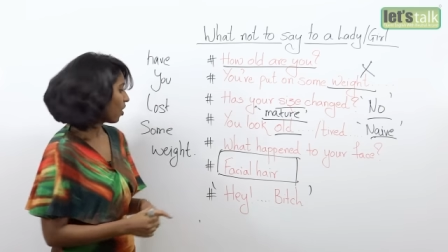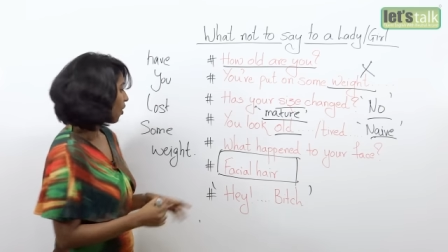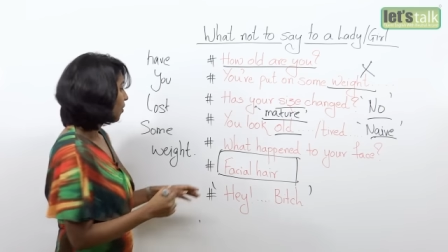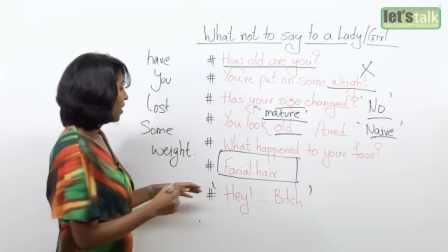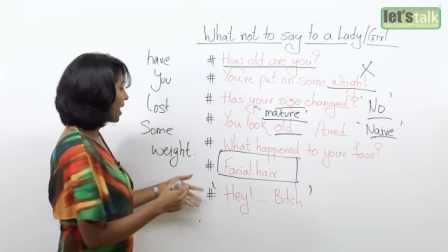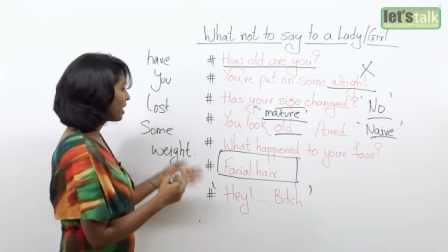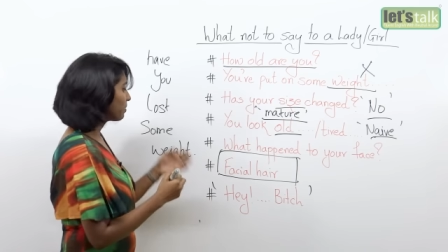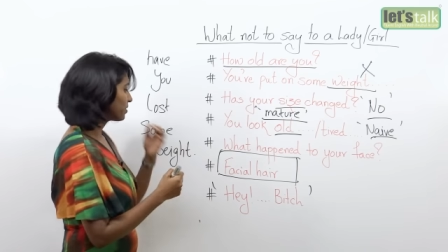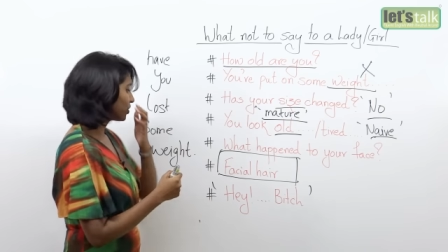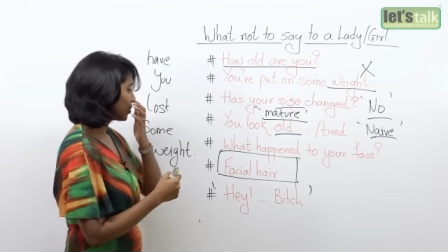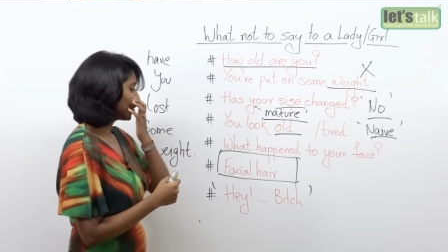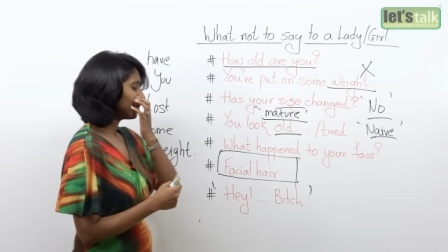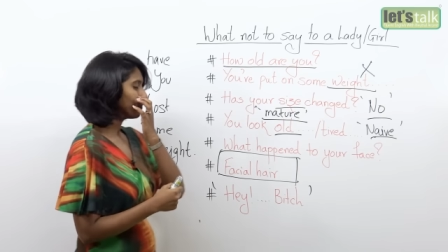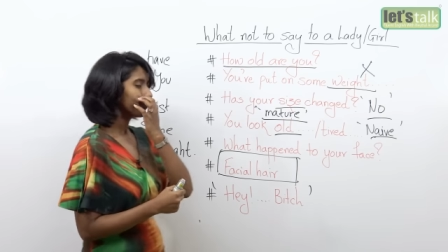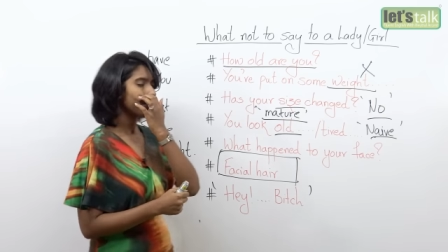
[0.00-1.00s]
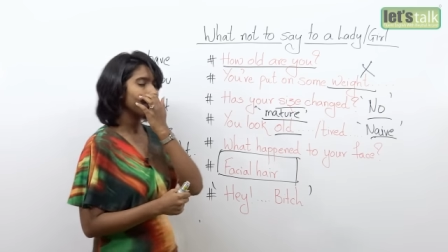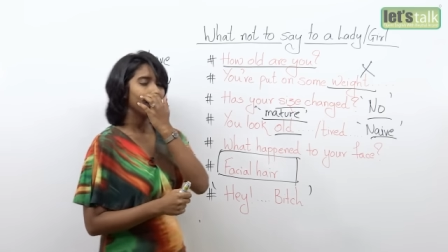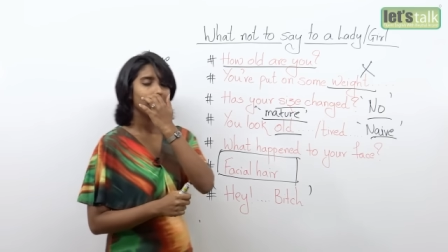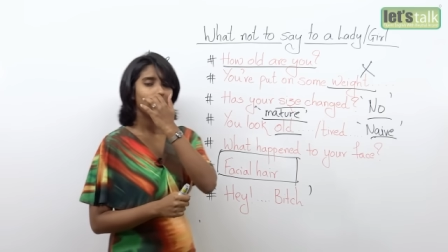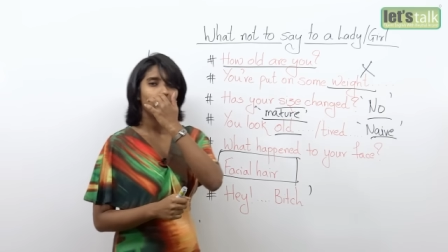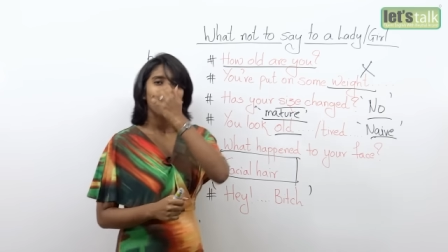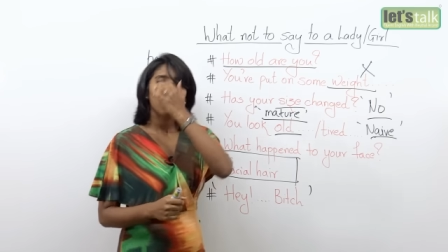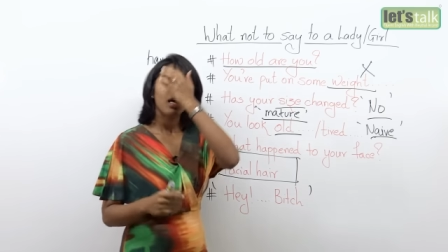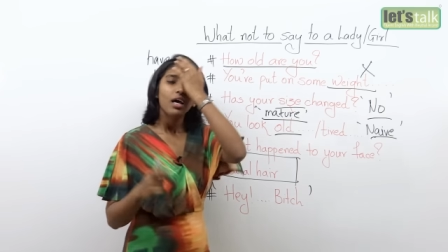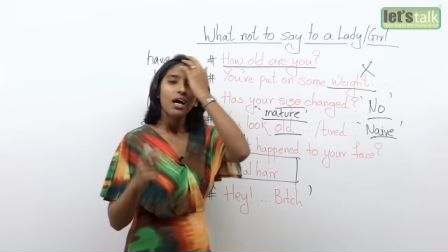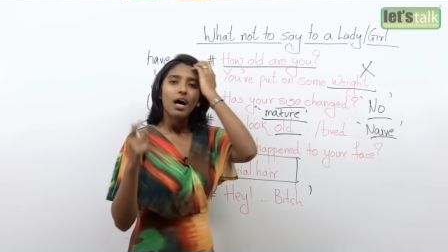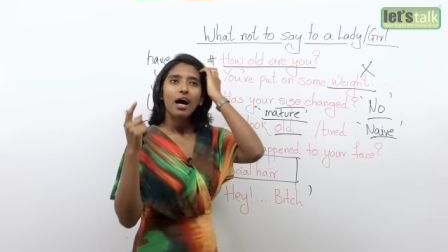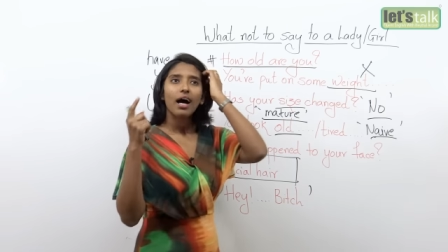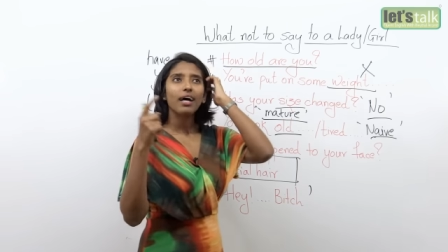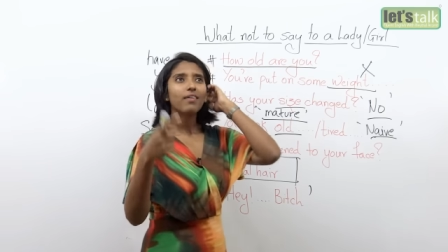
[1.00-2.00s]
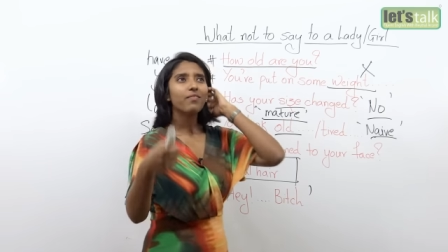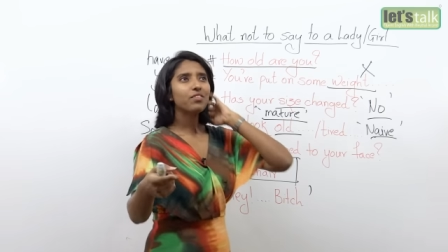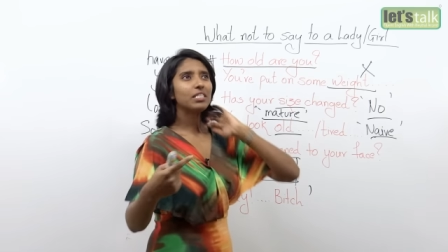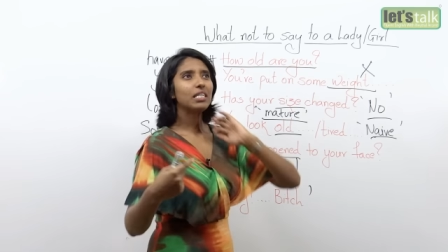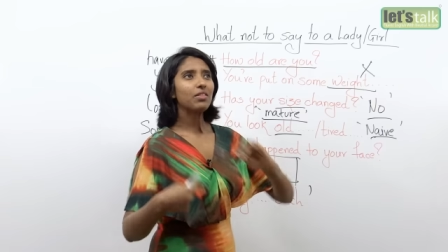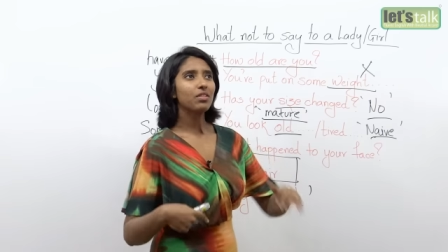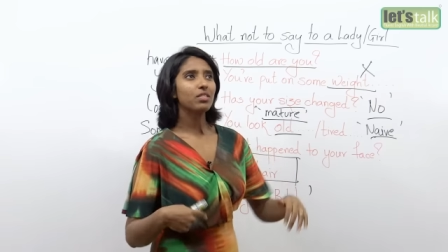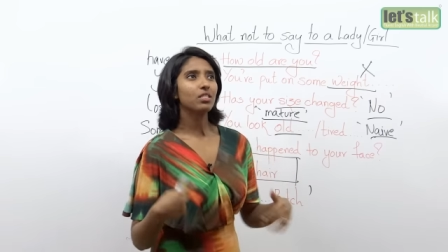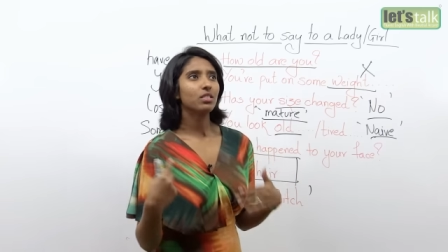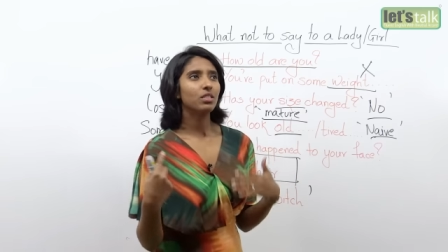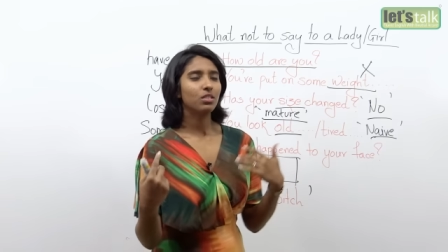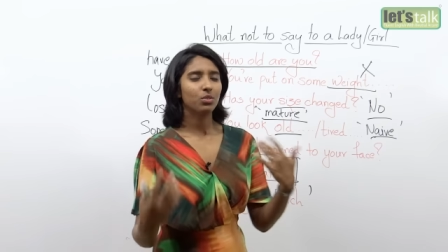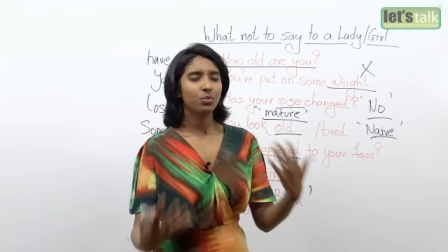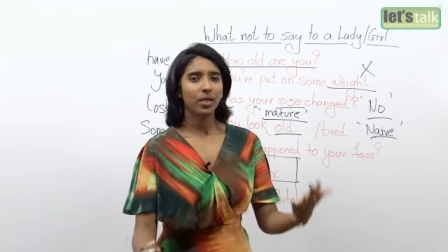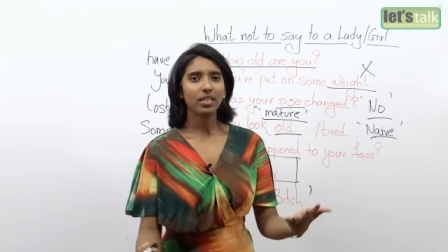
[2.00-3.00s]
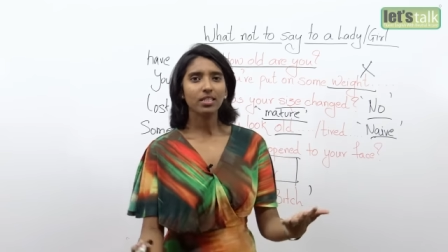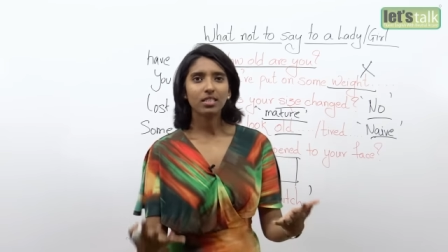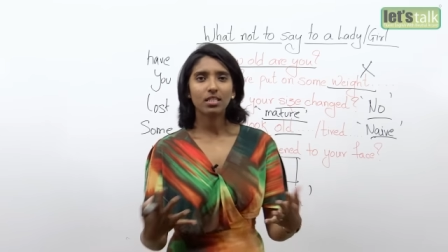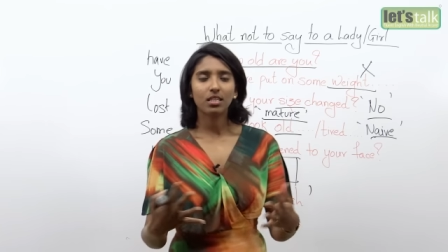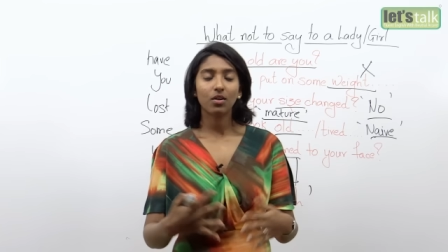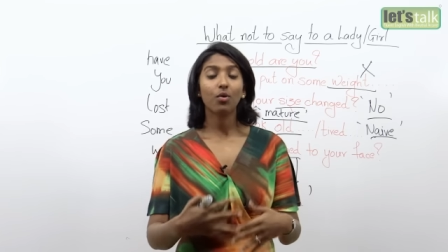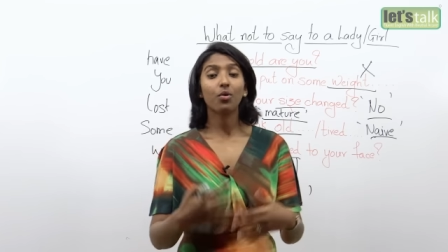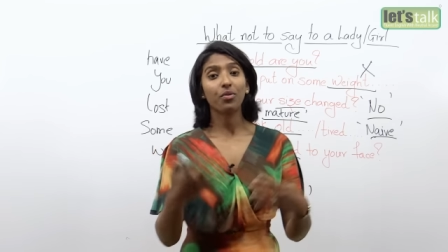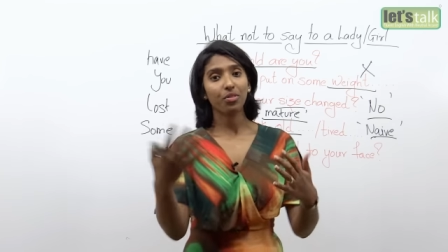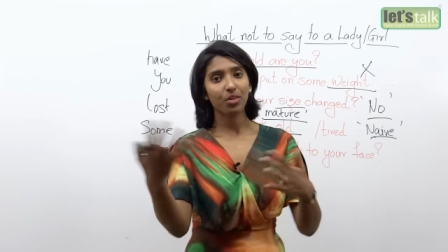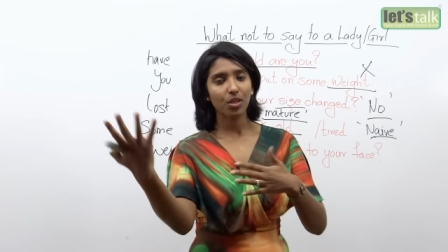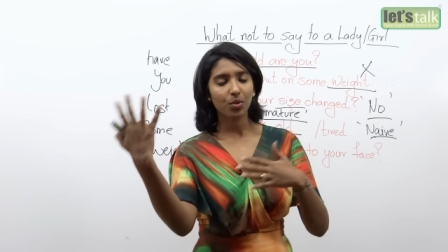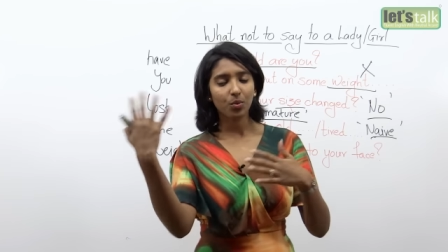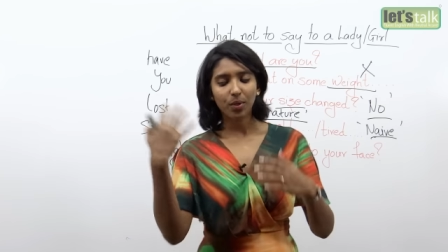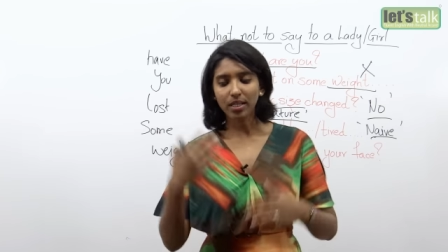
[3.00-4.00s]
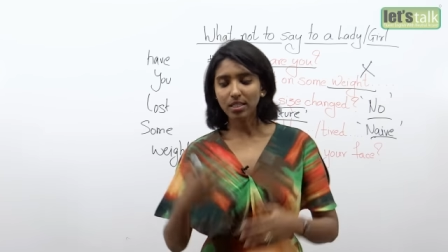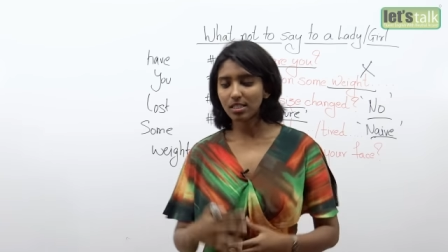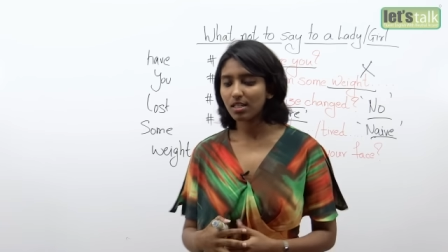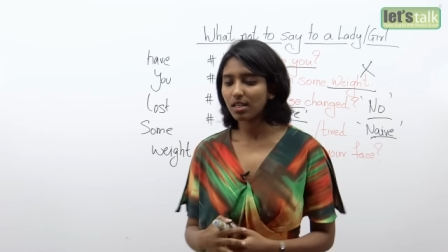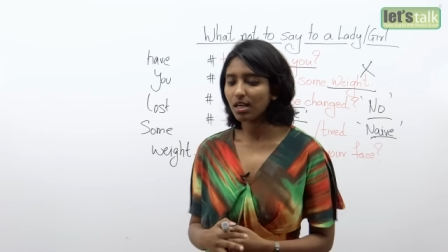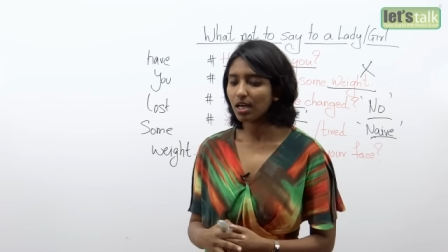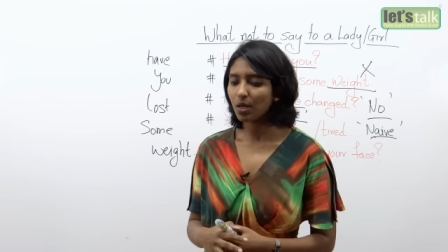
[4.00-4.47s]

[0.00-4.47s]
Or hey, bitch. I've seen this in US, or in the US.